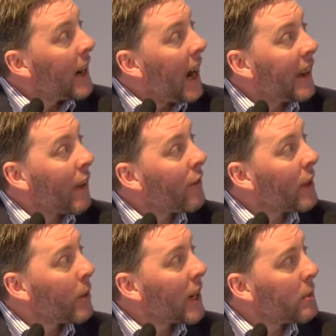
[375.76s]
Another
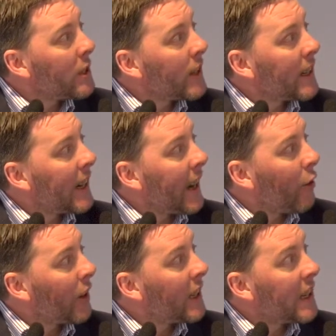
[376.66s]
thing we're going to be doing later
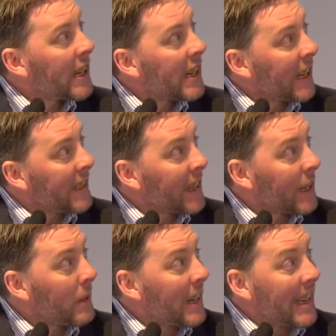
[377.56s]
on in the year is going
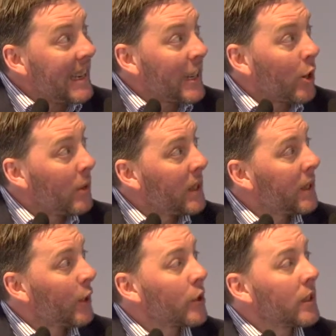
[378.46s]
to be e-commerce
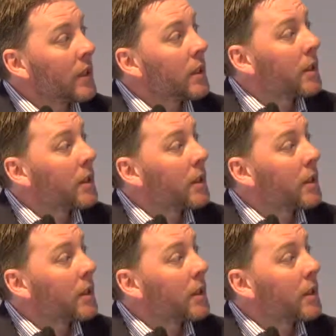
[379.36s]
solutions.